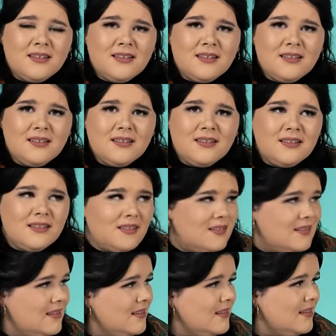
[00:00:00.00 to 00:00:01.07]

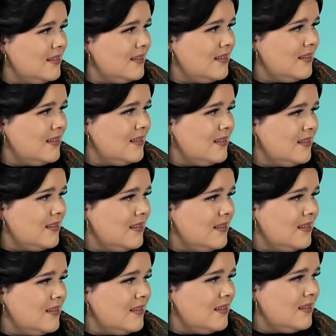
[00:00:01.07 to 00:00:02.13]
(not speaking)